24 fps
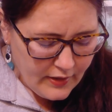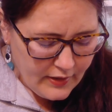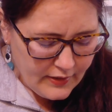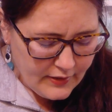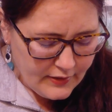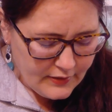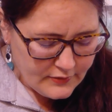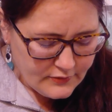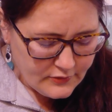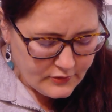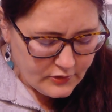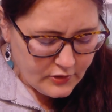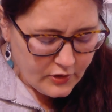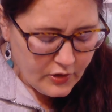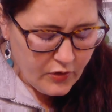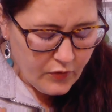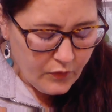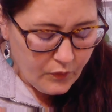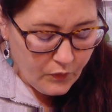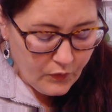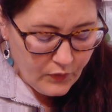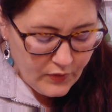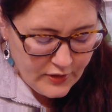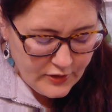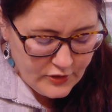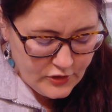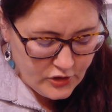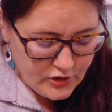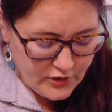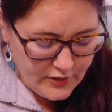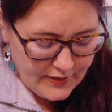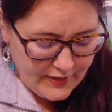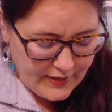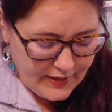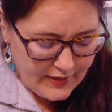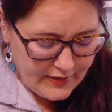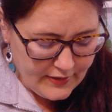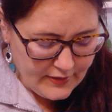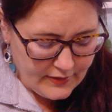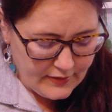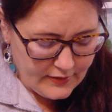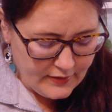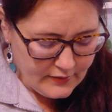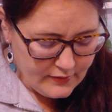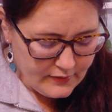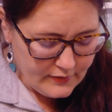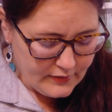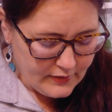it's
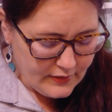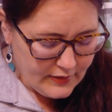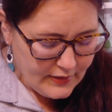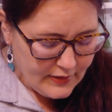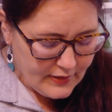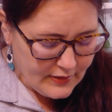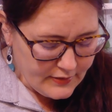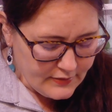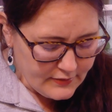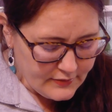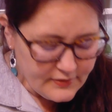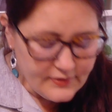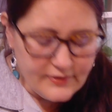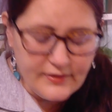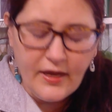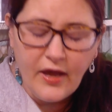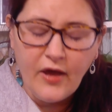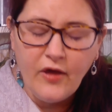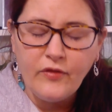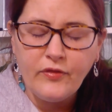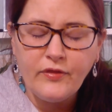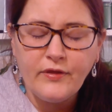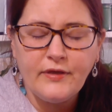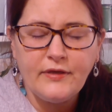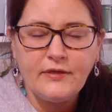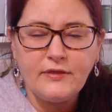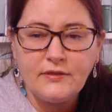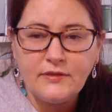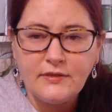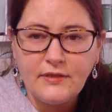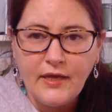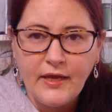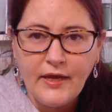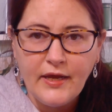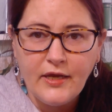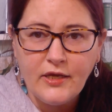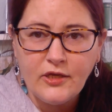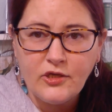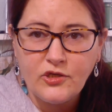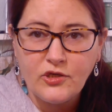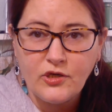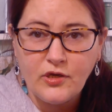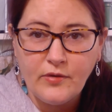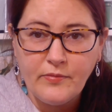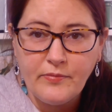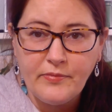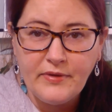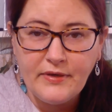originated in Southeast
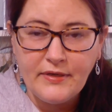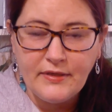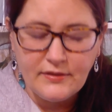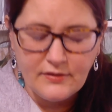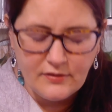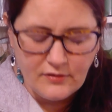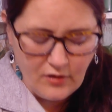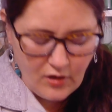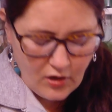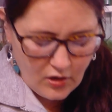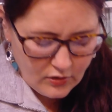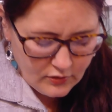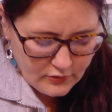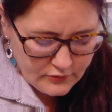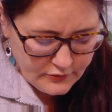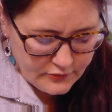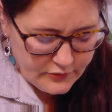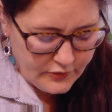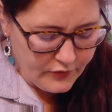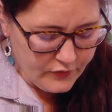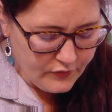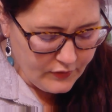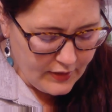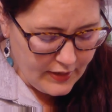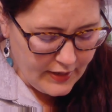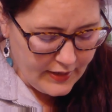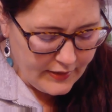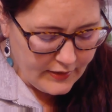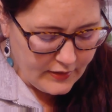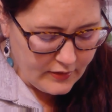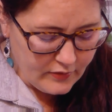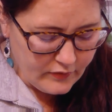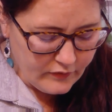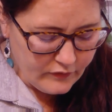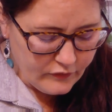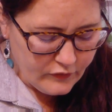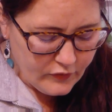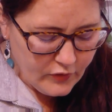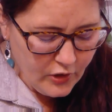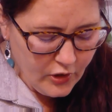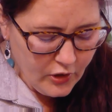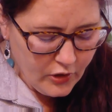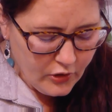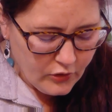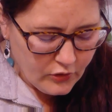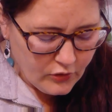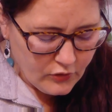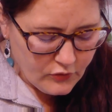Asia, but is also native
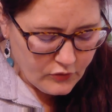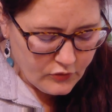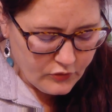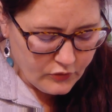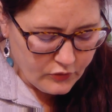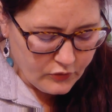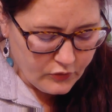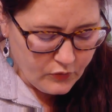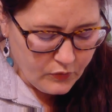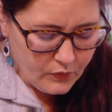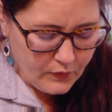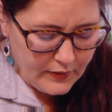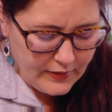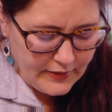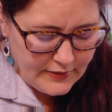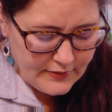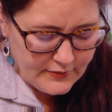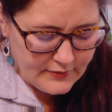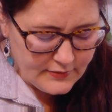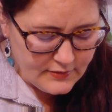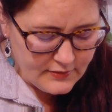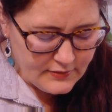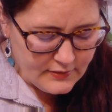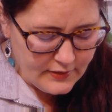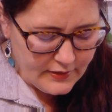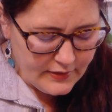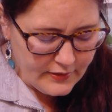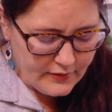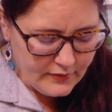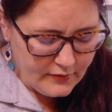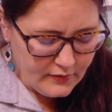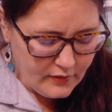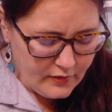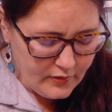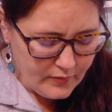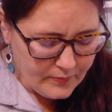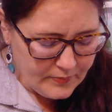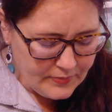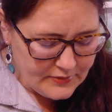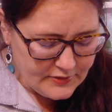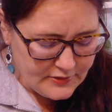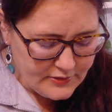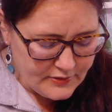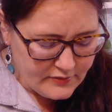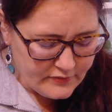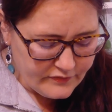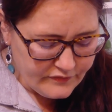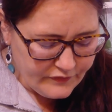to Queensland, the
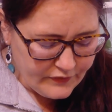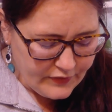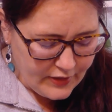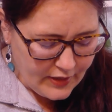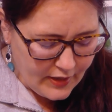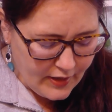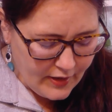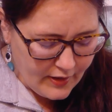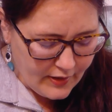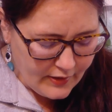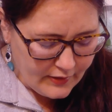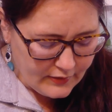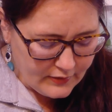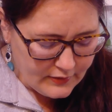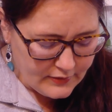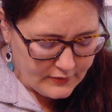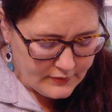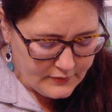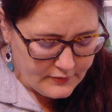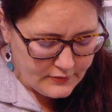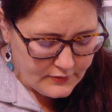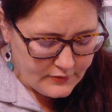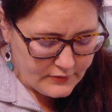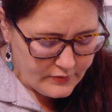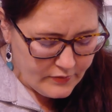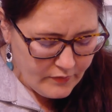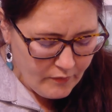Pacific Islands,